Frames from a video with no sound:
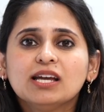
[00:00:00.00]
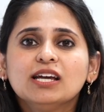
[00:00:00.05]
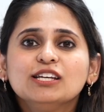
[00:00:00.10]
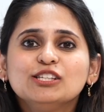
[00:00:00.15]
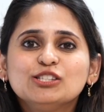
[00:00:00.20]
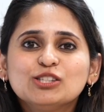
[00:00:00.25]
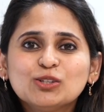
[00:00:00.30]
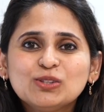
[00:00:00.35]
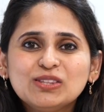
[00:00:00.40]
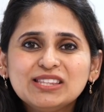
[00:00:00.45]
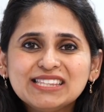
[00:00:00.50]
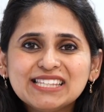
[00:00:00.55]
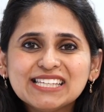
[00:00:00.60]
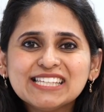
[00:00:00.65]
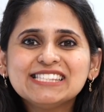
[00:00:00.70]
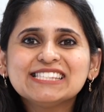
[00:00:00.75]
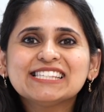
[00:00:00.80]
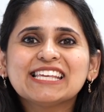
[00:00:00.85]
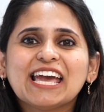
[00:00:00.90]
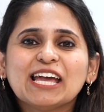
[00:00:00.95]
So
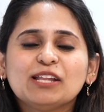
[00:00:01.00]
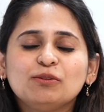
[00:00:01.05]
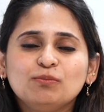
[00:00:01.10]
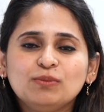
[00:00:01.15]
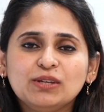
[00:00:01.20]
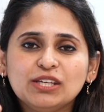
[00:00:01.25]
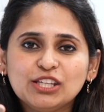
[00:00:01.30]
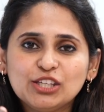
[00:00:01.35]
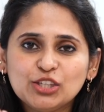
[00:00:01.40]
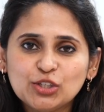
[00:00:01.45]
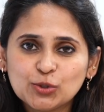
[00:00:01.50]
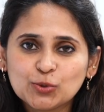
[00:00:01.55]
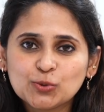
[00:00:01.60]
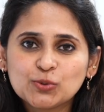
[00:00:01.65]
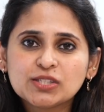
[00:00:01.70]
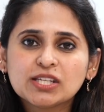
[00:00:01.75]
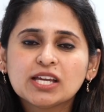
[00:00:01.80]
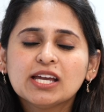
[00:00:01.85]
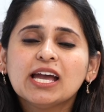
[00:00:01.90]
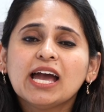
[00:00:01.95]
this can be
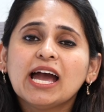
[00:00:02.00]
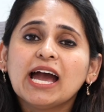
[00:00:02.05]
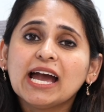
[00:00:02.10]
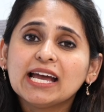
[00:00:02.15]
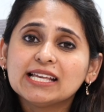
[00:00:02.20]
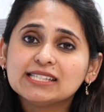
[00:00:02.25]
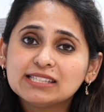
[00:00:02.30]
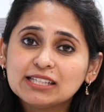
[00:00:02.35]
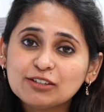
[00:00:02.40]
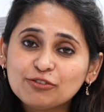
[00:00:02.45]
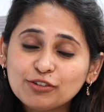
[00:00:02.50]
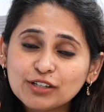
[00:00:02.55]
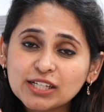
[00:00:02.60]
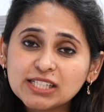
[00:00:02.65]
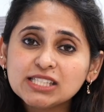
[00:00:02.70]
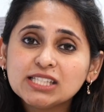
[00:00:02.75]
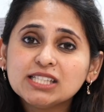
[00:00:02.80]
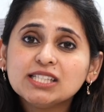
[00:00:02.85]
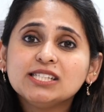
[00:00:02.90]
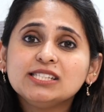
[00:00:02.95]
used as a
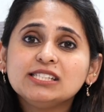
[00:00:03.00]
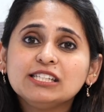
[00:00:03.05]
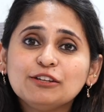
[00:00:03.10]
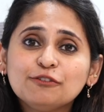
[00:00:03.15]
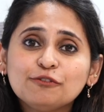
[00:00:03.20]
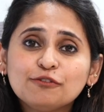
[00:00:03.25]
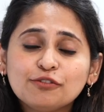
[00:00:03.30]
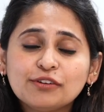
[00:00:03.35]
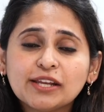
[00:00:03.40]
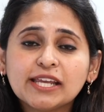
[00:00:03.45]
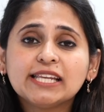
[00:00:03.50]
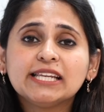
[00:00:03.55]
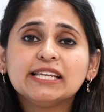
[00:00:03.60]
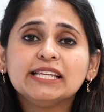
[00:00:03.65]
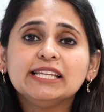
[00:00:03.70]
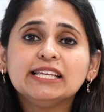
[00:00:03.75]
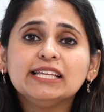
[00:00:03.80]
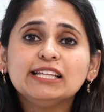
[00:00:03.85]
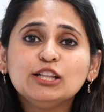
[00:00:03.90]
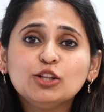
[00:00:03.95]
fertility
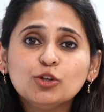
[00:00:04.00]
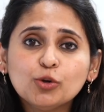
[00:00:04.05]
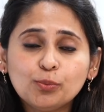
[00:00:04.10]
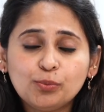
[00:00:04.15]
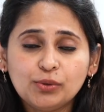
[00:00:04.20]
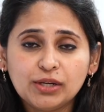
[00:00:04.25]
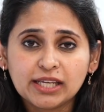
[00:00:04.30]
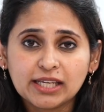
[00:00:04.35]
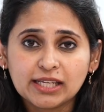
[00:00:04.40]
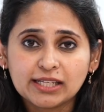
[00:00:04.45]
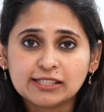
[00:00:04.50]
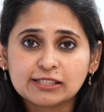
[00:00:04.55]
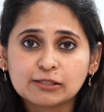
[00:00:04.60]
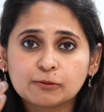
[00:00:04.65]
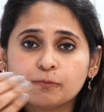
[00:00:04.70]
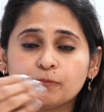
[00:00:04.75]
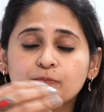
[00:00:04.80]
friendly lubricant.